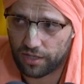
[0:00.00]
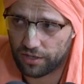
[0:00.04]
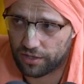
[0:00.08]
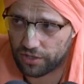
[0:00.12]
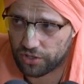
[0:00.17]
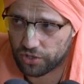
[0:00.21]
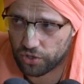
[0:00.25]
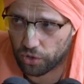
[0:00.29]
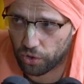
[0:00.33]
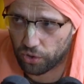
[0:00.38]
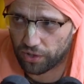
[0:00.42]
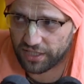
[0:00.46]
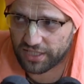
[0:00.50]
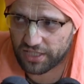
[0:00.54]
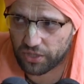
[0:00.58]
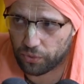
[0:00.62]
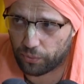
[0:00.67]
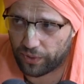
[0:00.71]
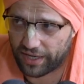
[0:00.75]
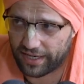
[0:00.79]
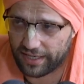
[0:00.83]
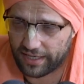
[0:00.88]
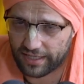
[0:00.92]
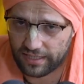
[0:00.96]
The soul is the
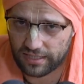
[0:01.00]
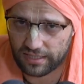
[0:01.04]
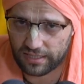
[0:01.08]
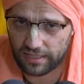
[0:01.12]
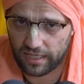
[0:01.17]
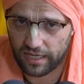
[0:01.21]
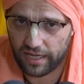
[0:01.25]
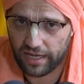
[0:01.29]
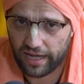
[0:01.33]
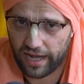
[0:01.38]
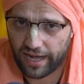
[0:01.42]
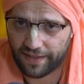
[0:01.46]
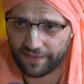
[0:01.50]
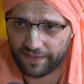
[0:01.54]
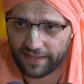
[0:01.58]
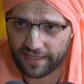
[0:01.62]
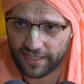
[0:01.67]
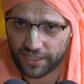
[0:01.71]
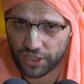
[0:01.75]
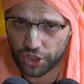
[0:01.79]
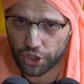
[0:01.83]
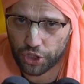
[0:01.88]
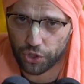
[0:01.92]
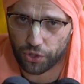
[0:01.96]
witness and
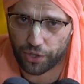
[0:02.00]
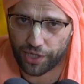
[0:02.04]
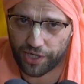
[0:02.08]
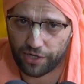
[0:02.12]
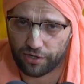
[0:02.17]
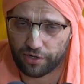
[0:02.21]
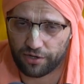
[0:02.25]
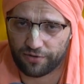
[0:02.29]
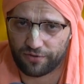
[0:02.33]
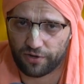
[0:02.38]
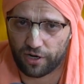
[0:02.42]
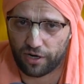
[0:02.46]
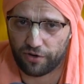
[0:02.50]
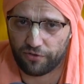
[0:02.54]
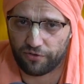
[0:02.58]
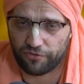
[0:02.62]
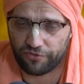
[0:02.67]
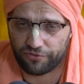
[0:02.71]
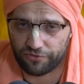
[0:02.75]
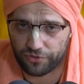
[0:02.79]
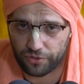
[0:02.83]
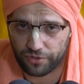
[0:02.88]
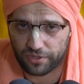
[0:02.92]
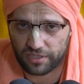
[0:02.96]
the enjoyer of our
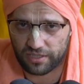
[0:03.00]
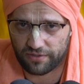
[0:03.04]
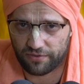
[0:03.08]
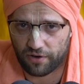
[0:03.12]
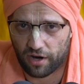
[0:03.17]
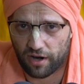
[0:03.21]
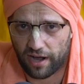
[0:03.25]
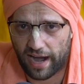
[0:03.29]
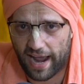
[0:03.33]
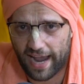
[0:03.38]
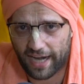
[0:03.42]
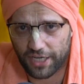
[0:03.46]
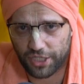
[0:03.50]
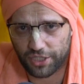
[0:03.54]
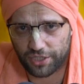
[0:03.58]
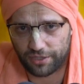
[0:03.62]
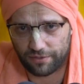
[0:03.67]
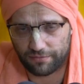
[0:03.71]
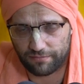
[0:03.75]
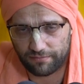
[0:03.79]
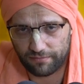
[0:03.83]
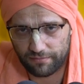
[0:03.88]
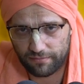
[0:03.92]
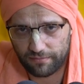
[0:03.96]
fruits of our
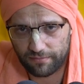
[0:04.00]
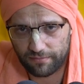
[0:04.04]
action.